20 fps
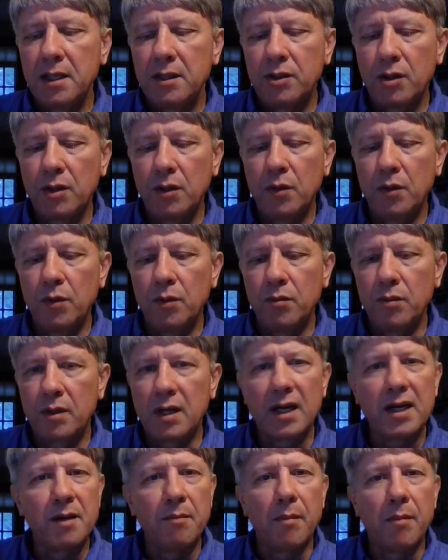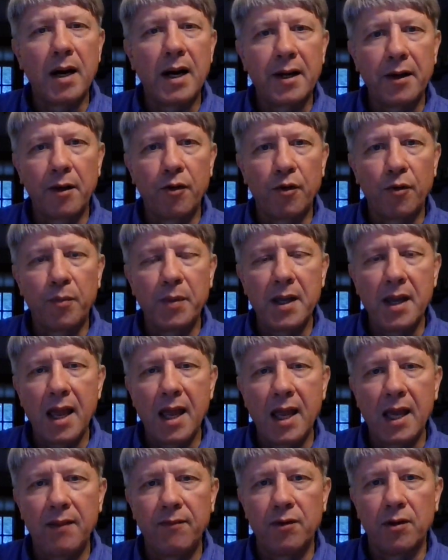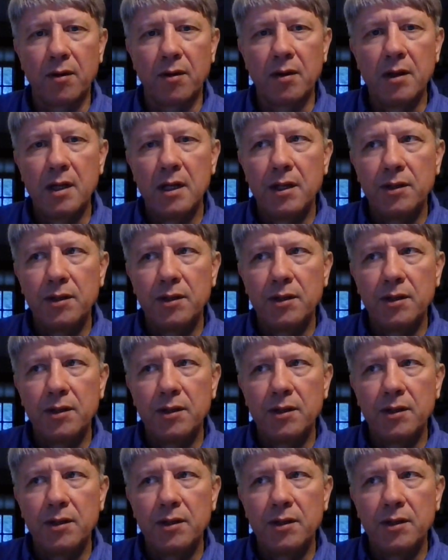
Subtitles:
to kind of monitor behavior?